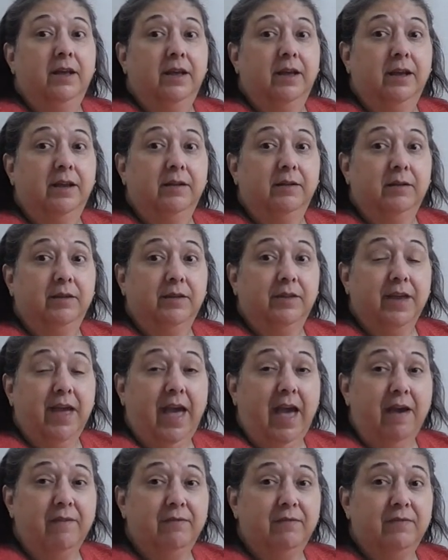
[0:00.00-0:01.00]
and the
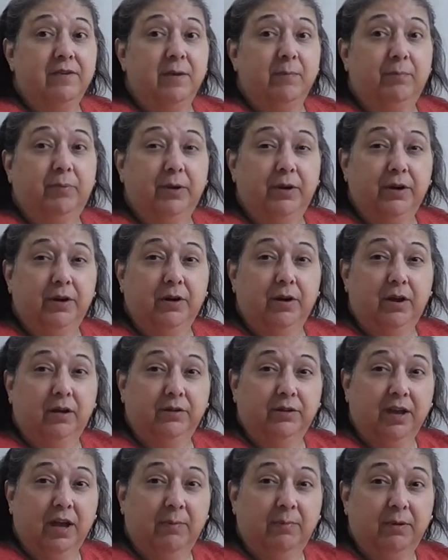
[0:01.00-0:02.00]
half of it, put it on
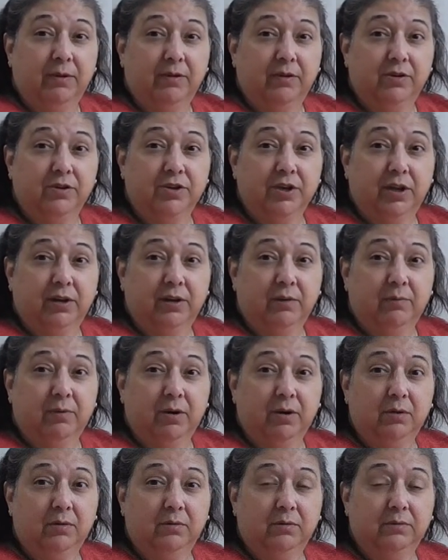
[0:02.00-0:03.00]
top of your jelly
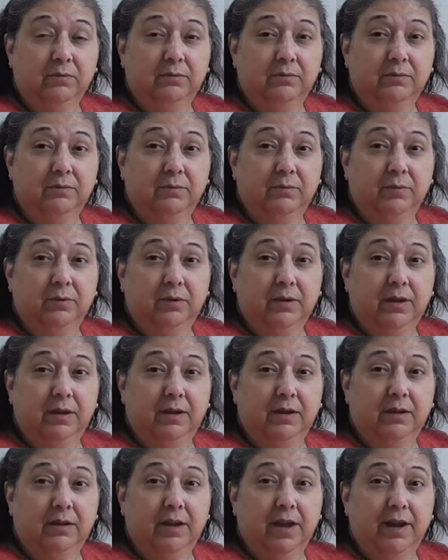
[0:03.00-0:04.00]
roll
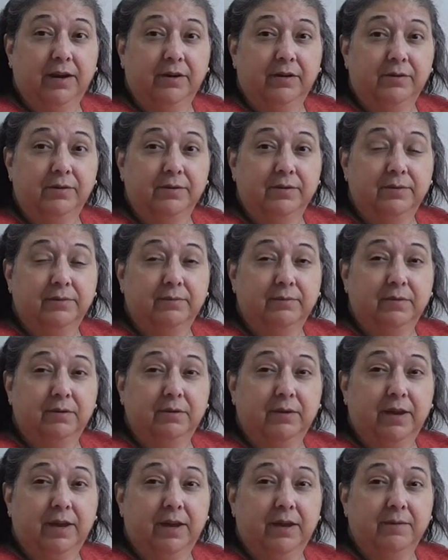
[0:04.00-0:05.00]
liners,
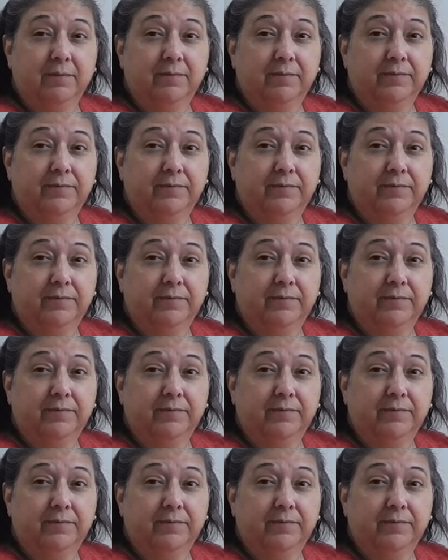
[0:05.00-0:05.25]
okay?